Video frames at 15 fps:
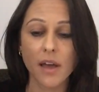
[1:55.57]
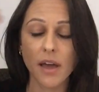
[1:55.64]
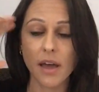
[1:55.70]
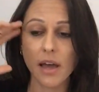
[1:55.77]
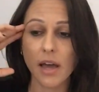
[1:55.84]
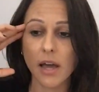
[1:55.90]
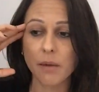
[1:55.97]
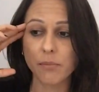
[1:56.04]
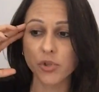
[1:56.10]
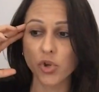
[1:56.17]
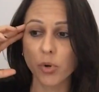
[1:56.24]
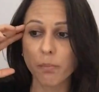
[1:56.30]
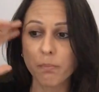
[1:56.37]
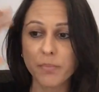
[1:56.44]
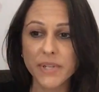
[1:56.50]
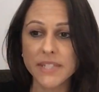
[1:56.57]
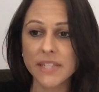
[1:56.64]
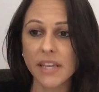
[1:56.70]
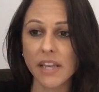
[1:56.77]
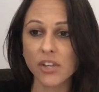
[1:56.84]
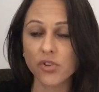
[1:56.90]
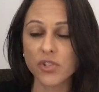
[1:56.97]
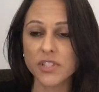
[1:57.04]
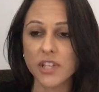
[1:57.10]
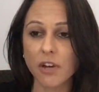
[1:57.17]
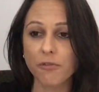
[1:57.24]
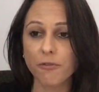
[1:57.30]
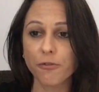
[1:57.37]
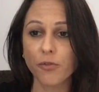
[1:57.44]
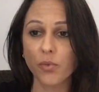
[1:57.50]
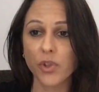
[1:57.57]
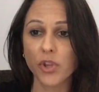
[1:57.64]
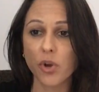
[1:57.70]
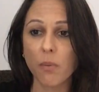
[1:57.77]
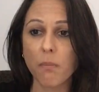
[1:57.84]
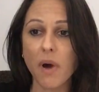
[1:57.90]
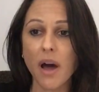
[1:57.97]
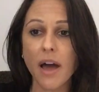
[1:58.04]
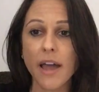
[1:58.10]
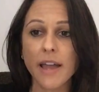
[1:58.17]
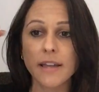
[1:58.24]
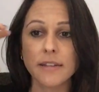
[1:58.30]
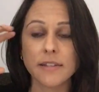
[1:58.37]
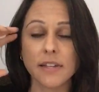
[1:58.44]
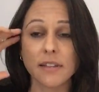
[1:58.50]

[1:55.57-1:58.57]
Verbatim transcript: Um, you're busying yourself with your mind,